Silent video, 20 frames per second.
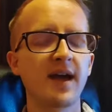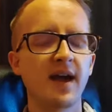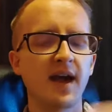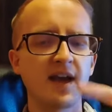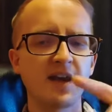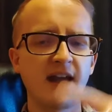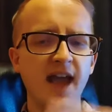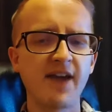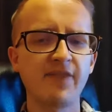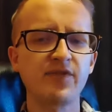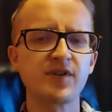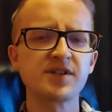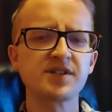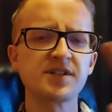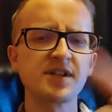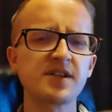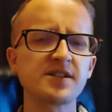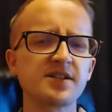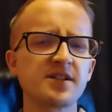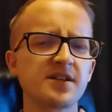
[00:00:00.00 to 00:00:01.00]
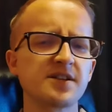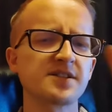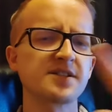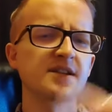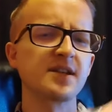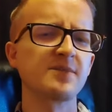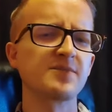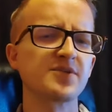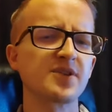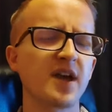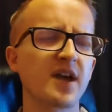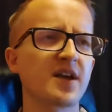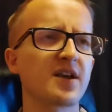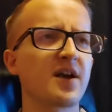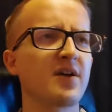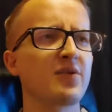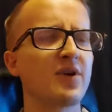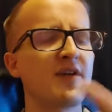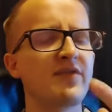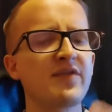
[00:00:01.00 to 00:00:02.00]
And every season, it seems like,
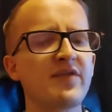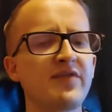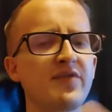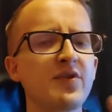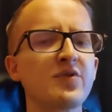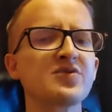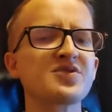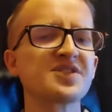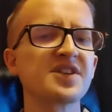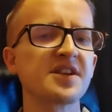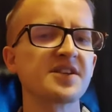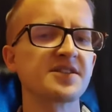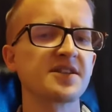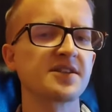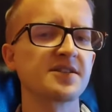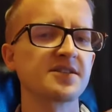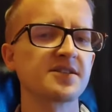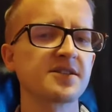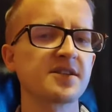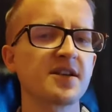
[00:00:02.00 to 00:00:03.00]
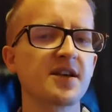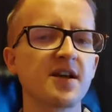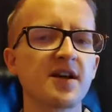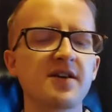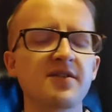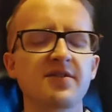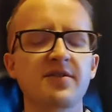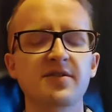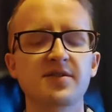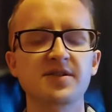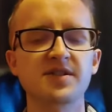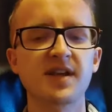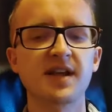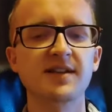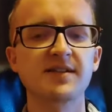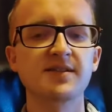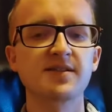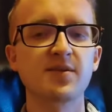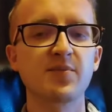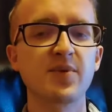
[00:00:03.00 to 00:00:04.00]
or every few seasons, there's
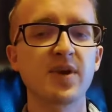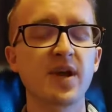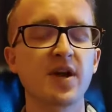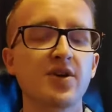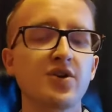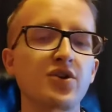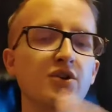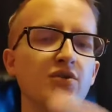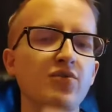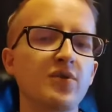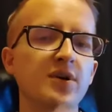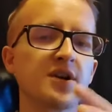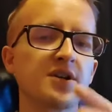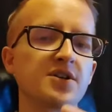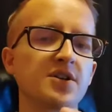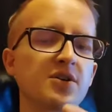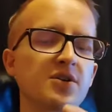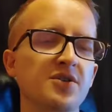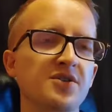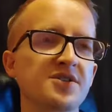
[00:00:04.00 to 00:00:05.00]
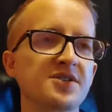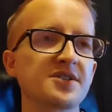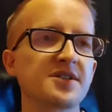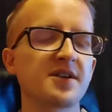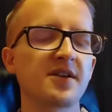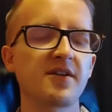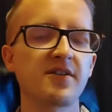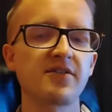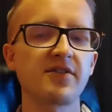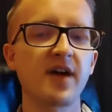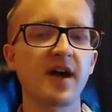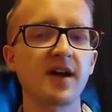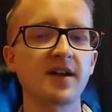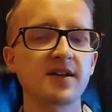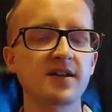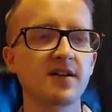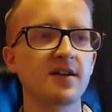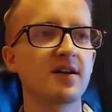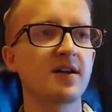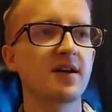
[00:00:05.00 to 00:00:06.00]
sent to be new interns
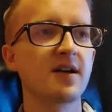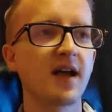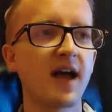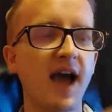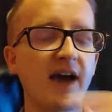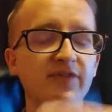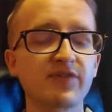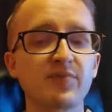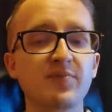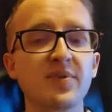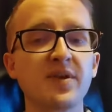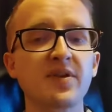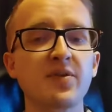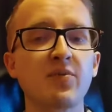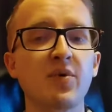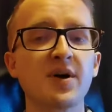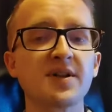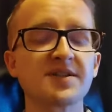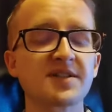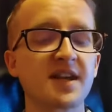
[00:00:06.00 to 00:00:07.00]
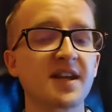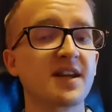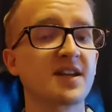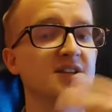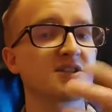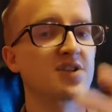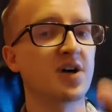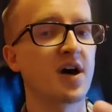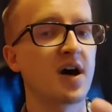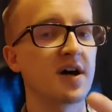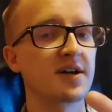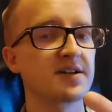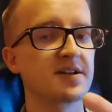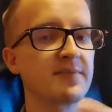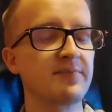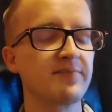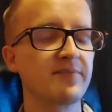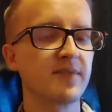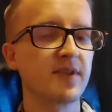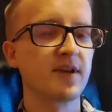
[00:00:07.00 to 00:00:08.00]
that have to be the ones getting taught.
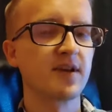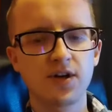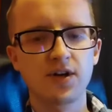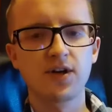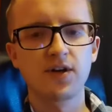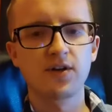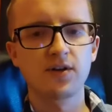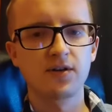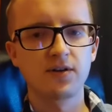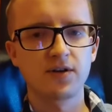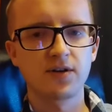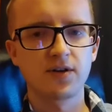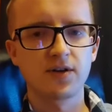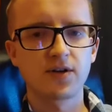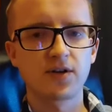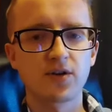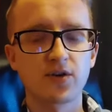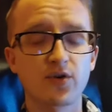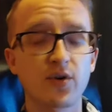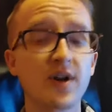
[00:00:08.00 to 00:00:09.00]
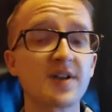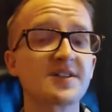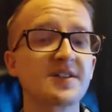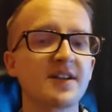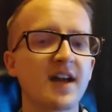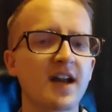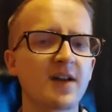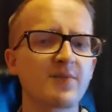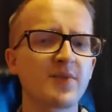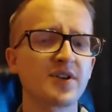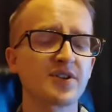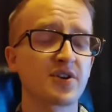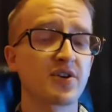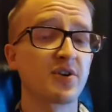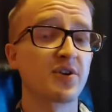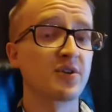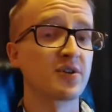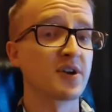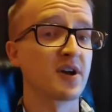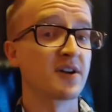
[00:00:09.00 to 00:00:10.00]
Grey's Anatomy is
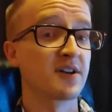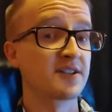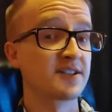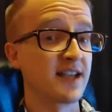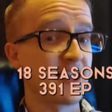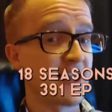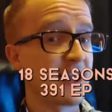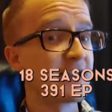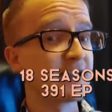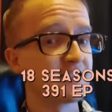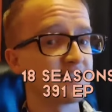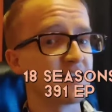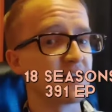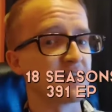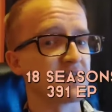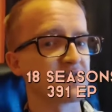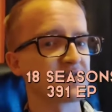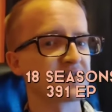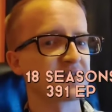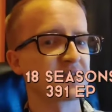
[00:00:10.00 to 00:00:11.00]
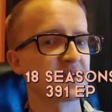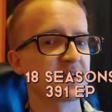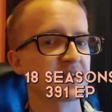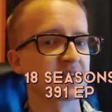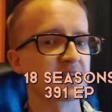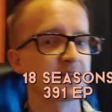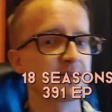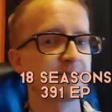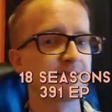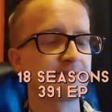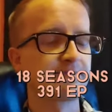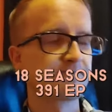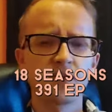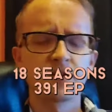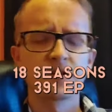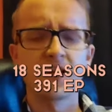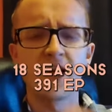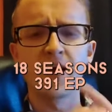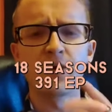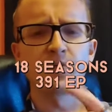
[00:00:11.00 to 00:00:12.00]
currently on its 18th season,
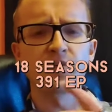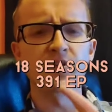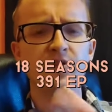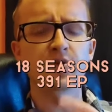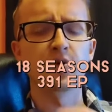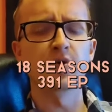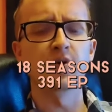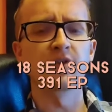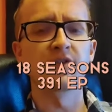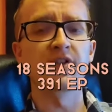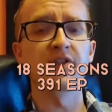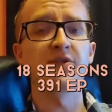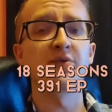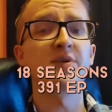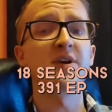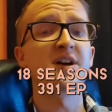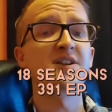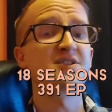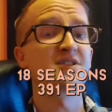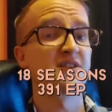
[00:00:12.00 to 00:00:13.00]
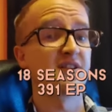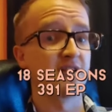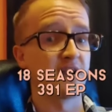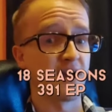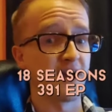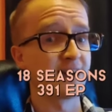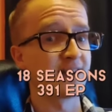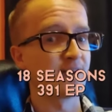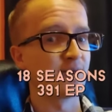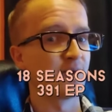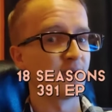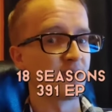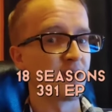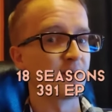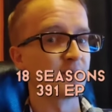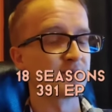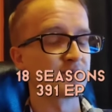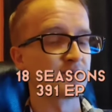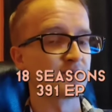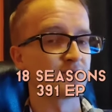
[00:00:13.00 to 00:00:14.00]
now with a total of 391
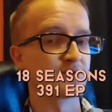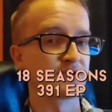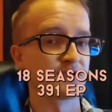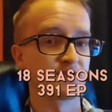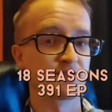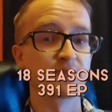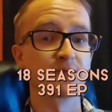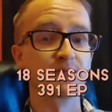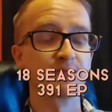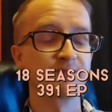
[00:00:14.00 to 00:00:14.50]
episodes, so